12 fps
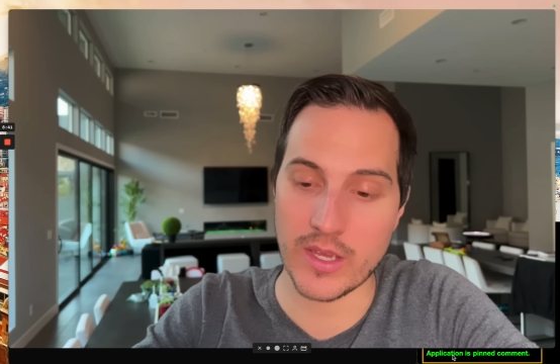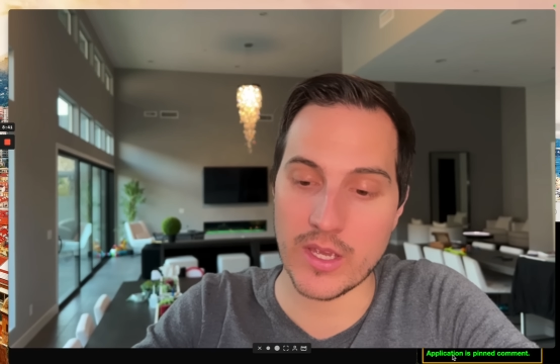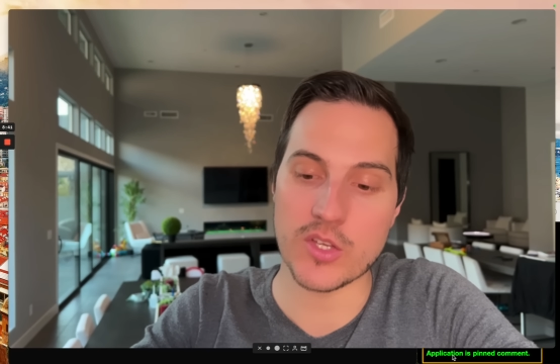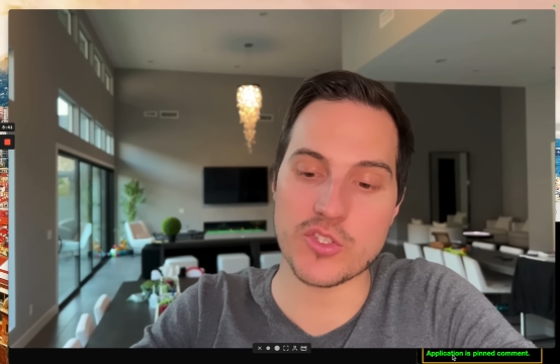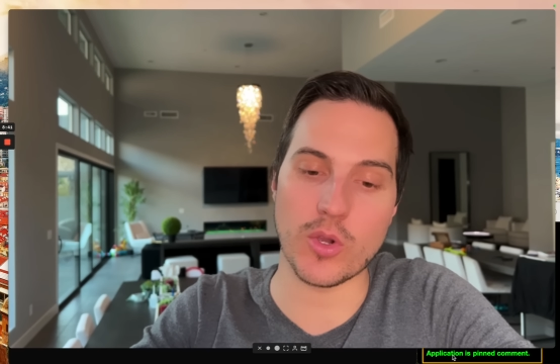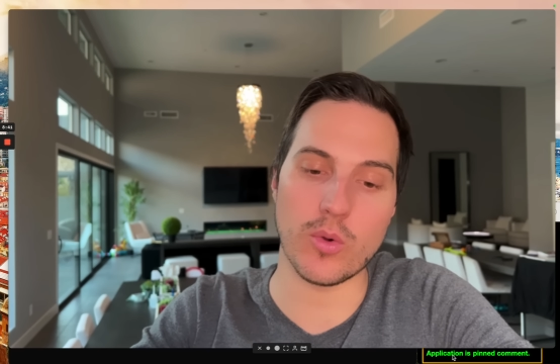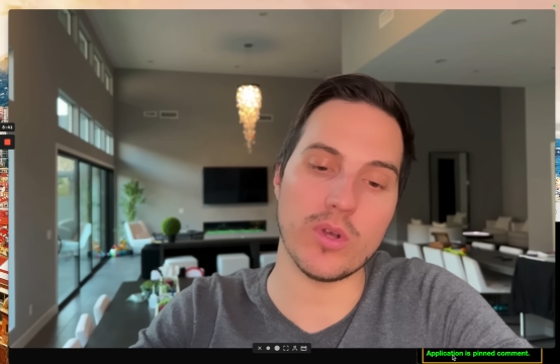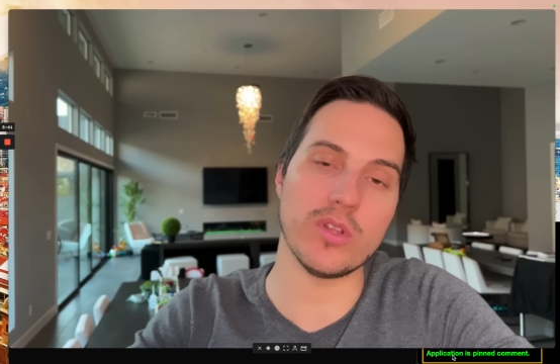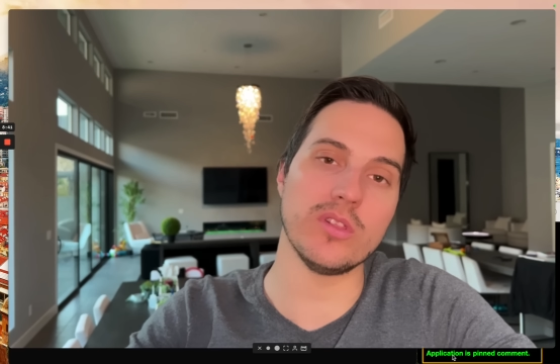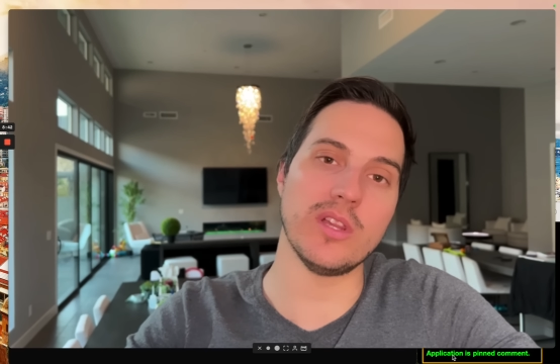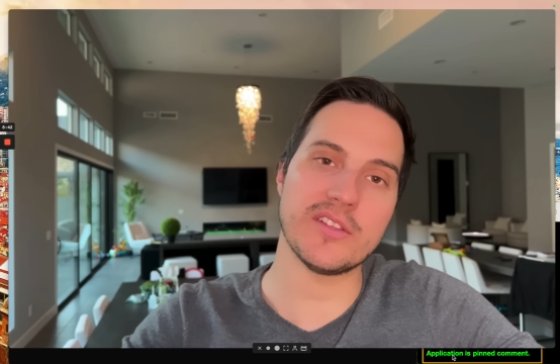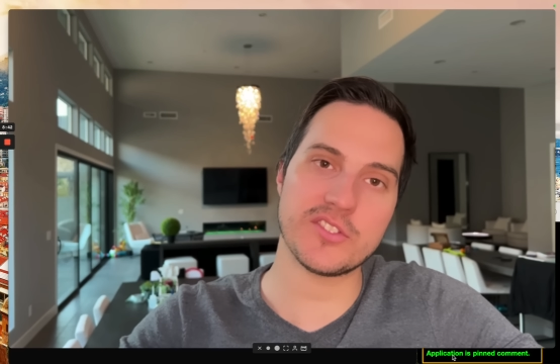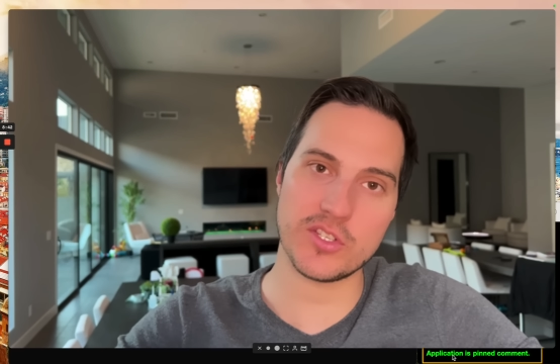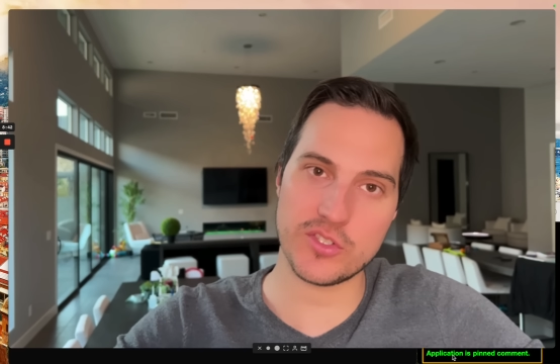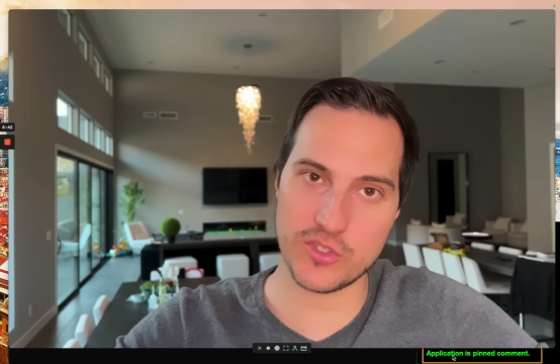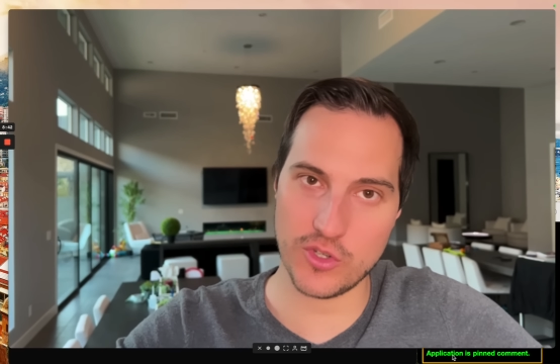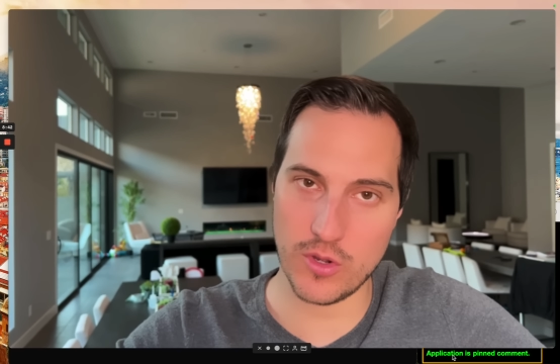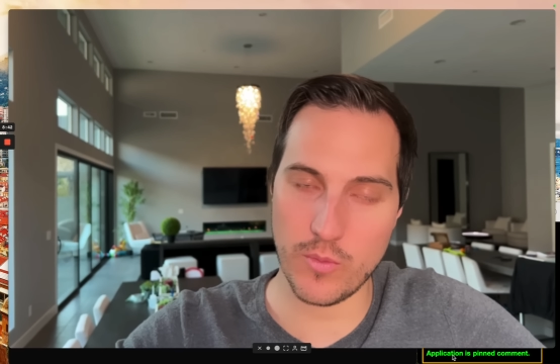So let's
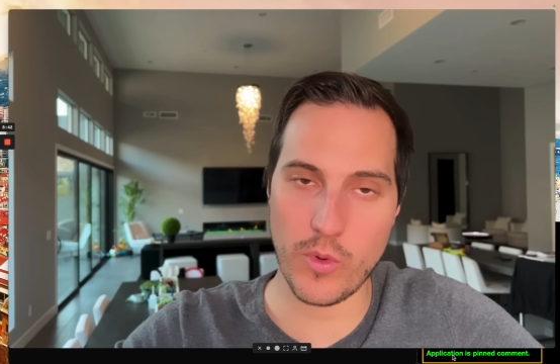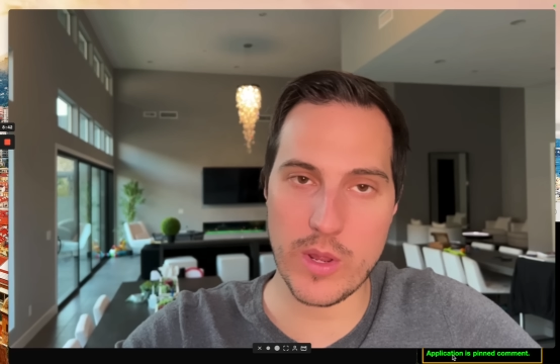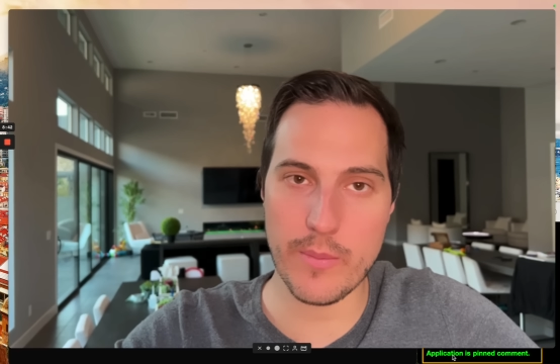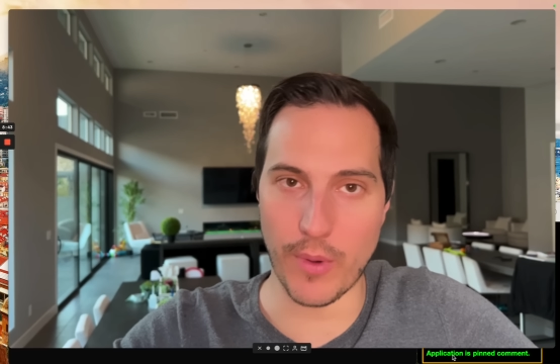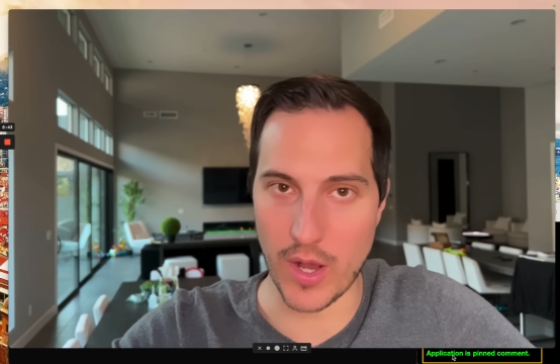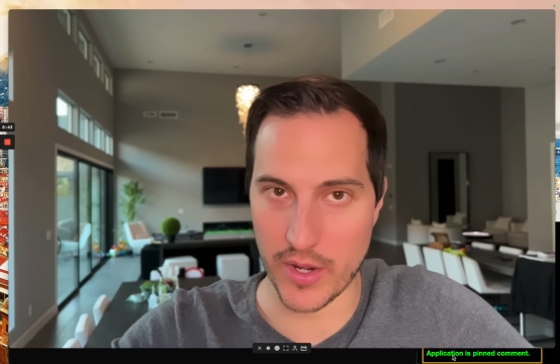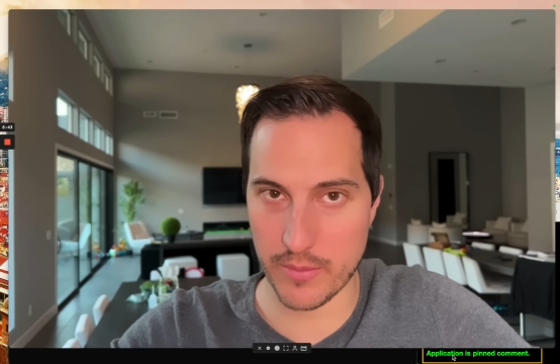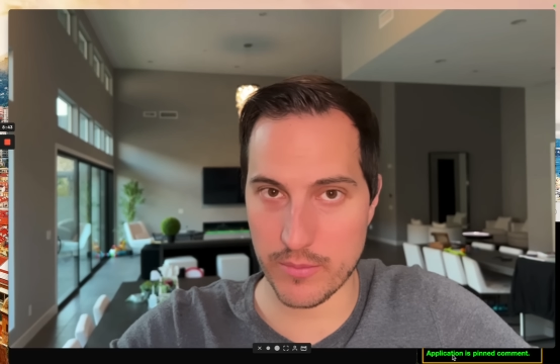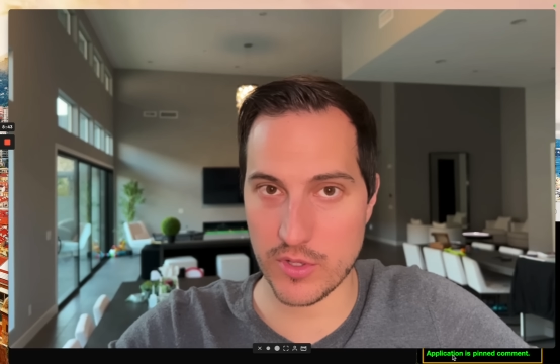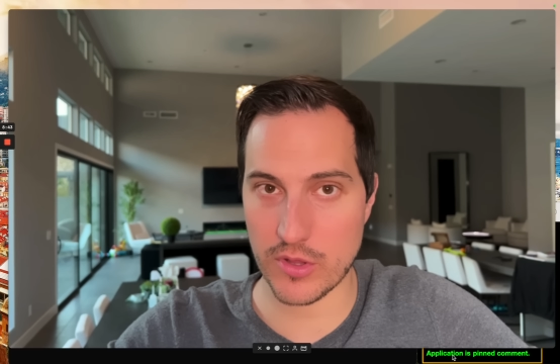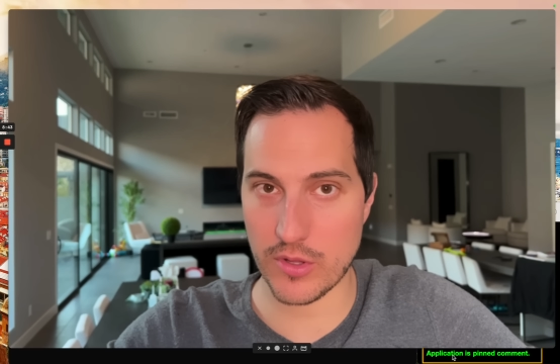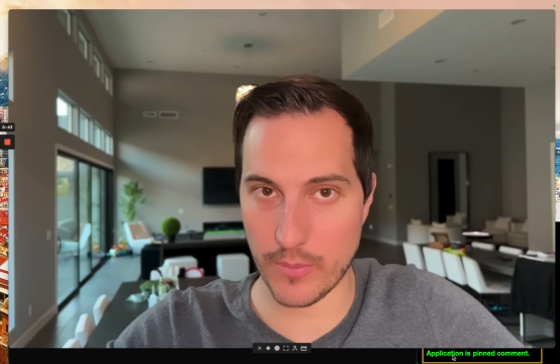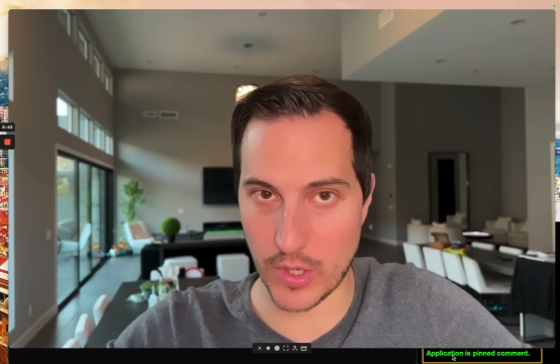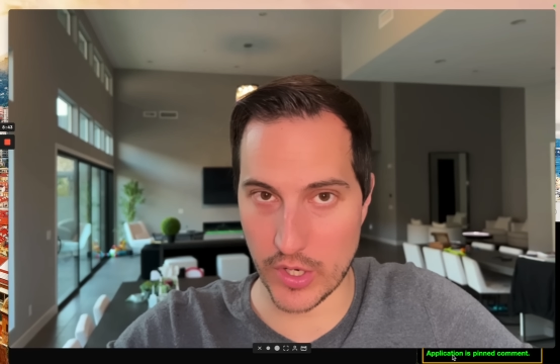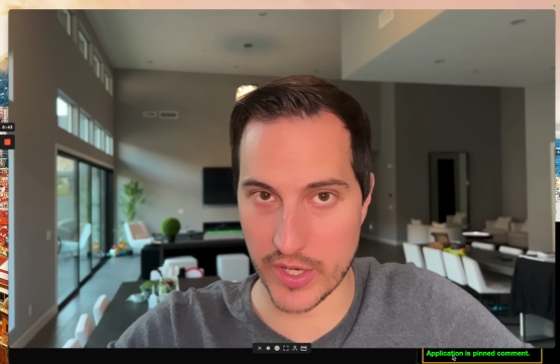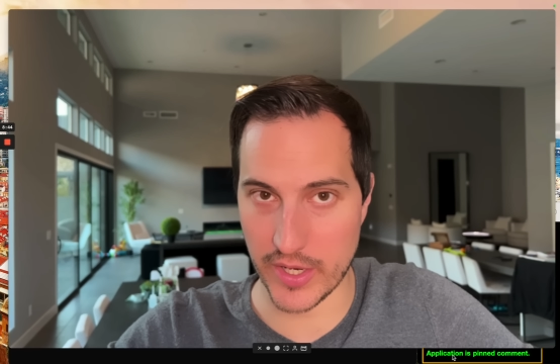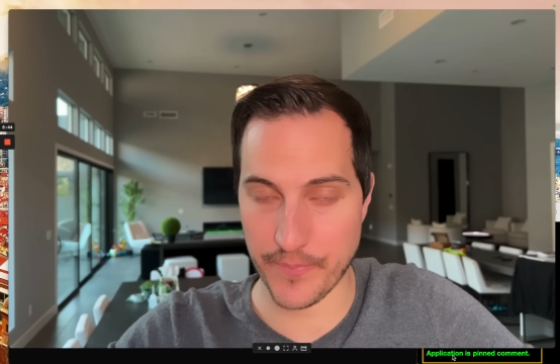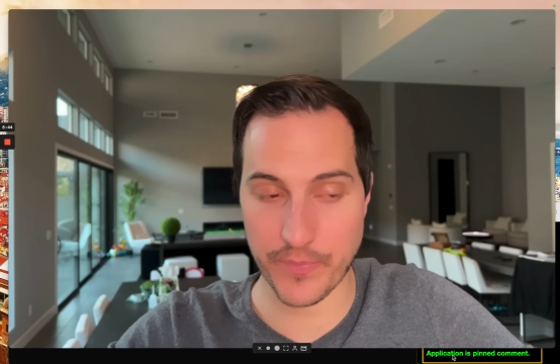assume we bottomed the
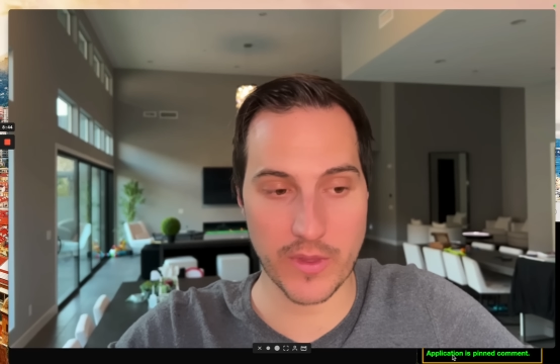market.